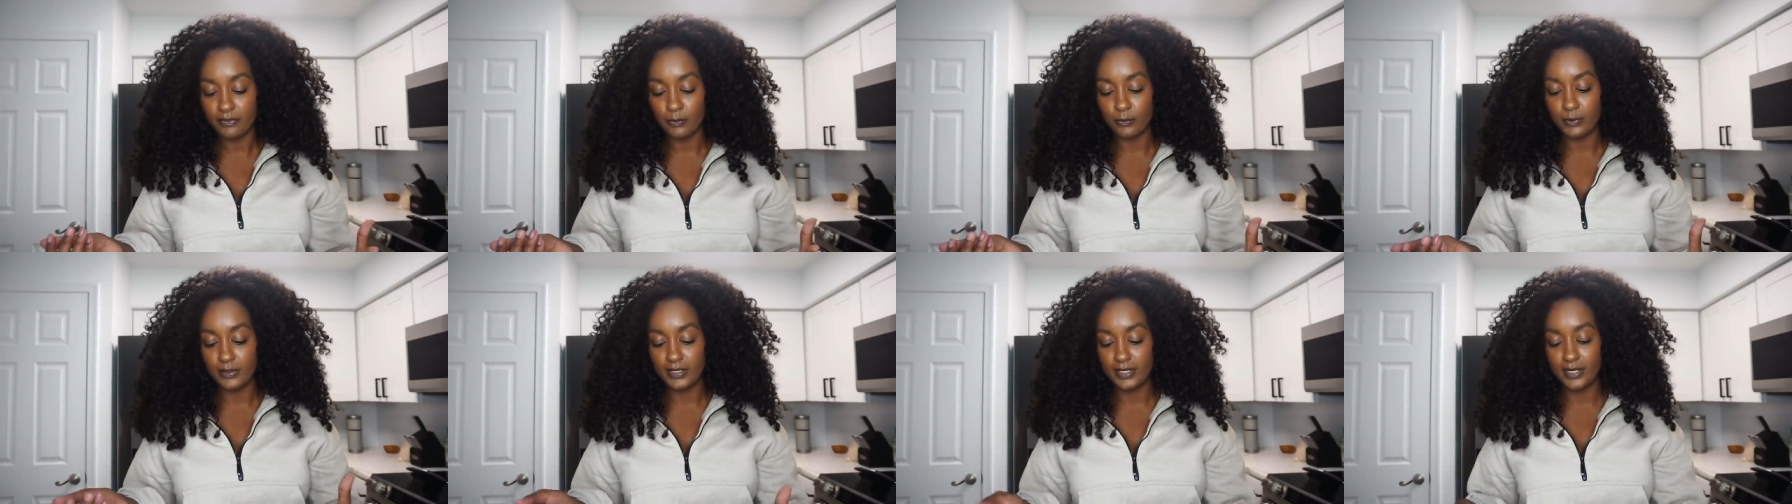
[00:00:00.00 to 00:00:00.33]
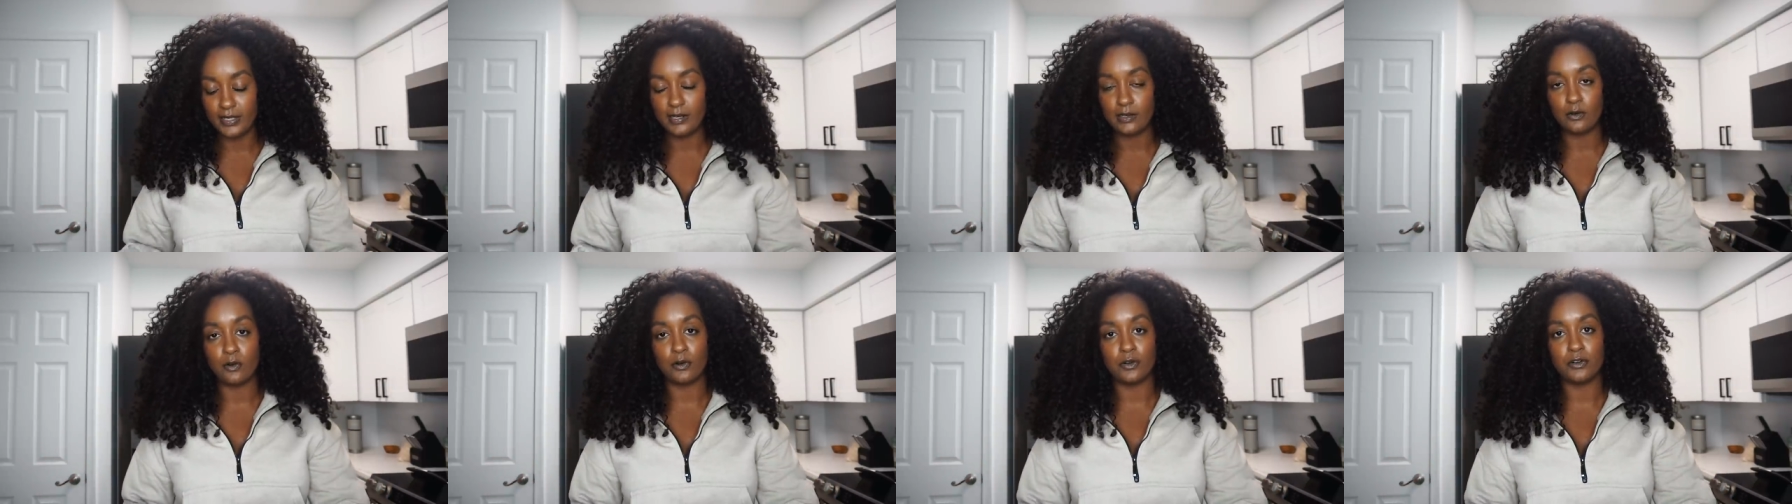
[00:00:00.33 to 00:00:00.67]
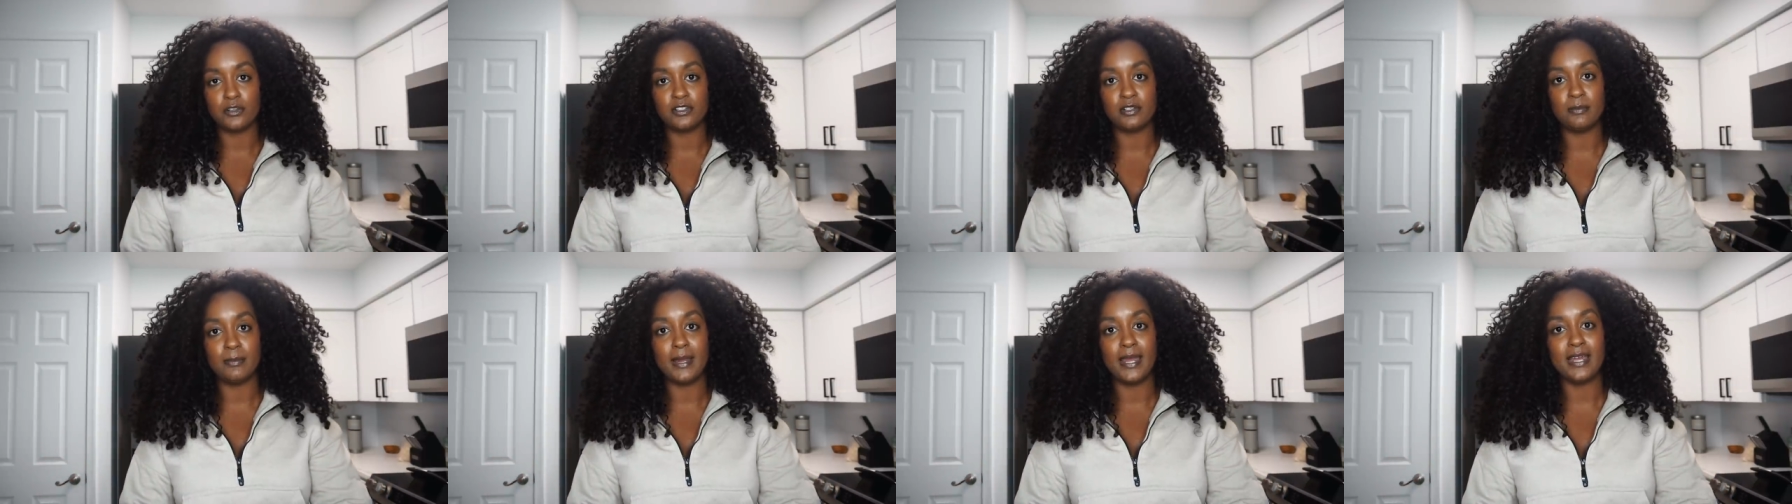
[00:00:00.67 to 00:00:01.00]
that we need in order
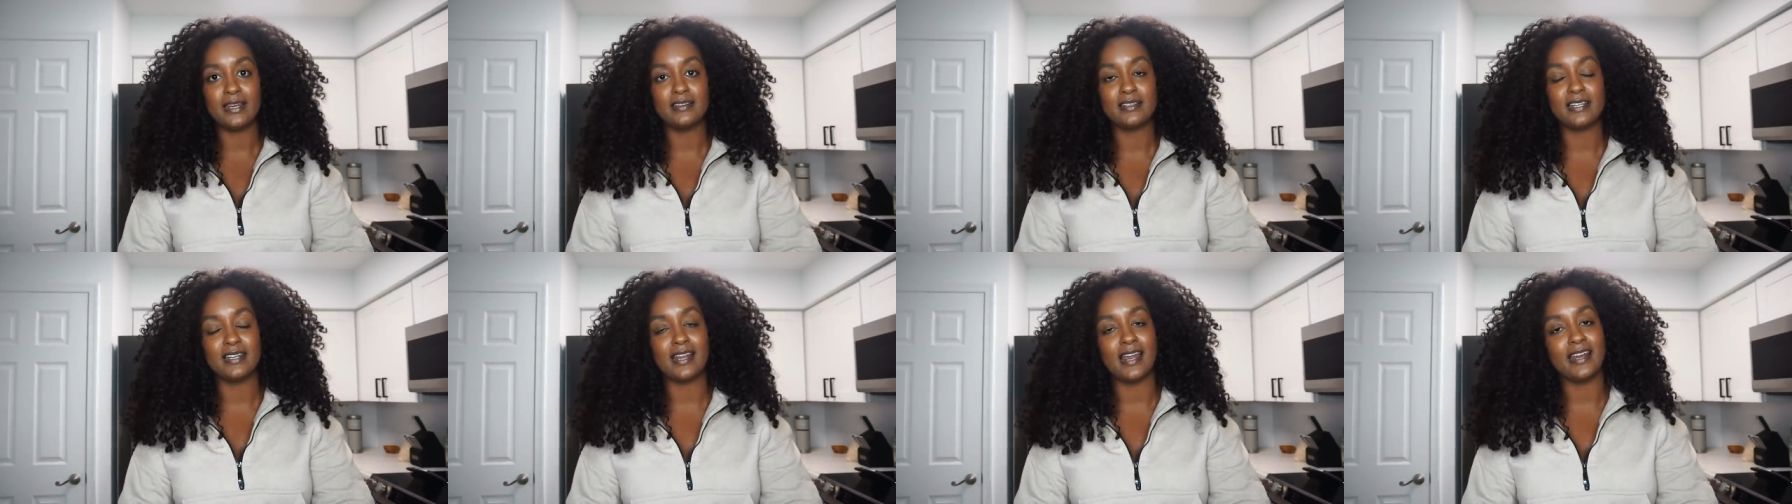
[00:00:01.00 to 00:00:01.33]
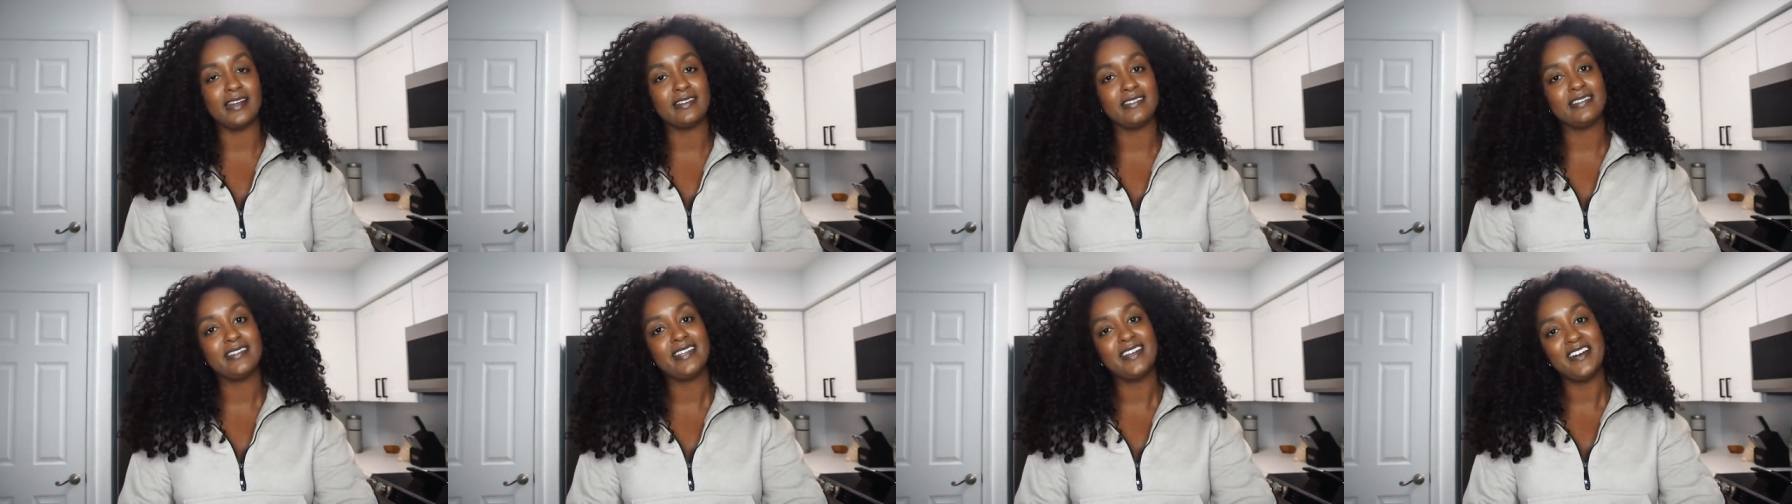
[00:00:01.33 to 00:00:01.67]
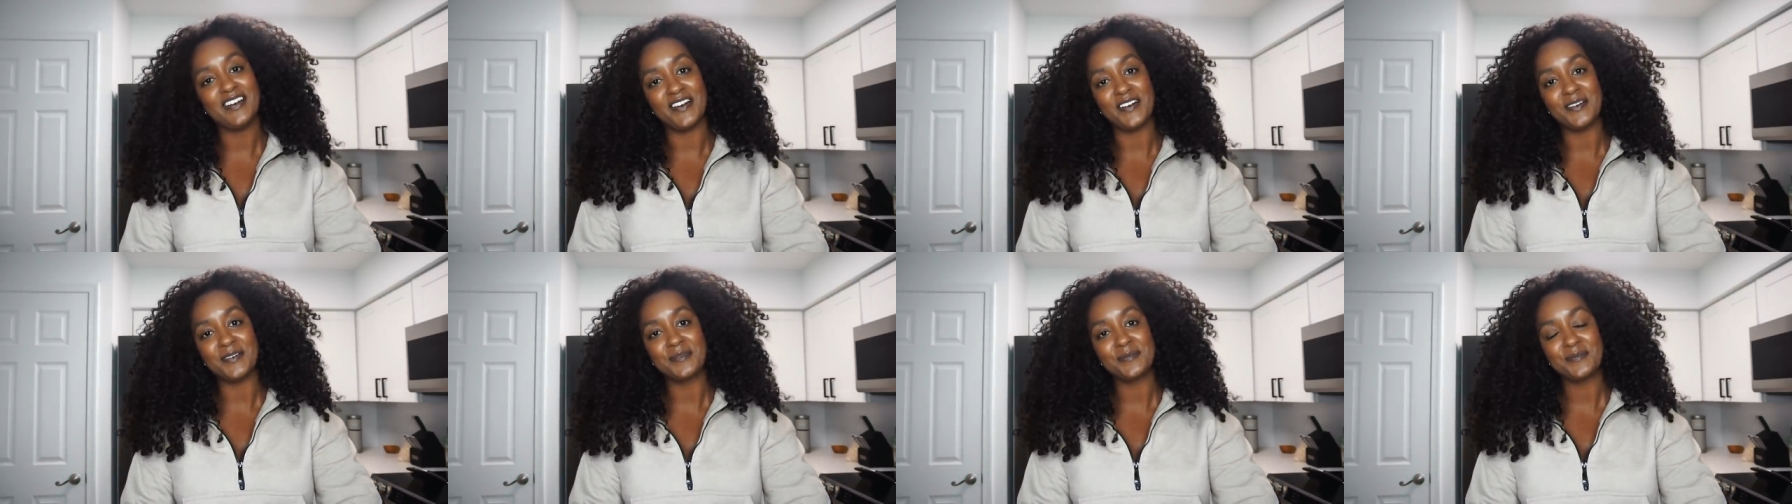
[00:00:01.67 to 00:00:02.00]
to make tonight's
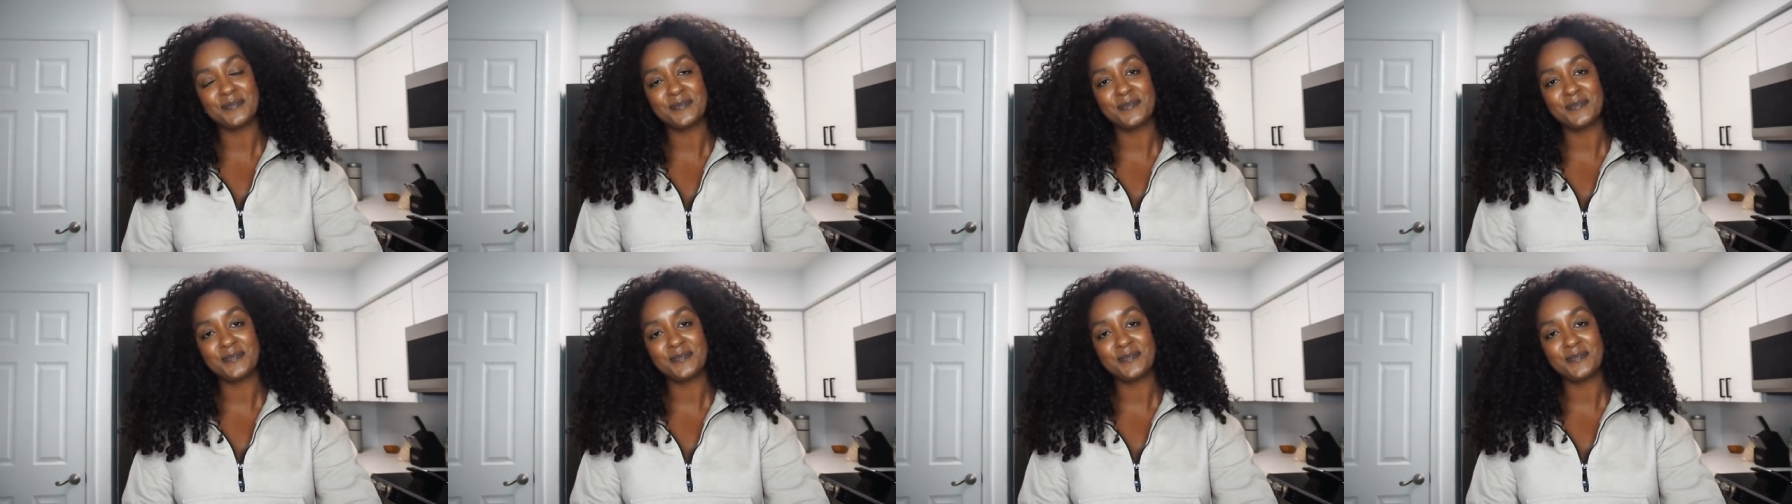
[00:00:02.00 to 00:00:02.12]
dinner.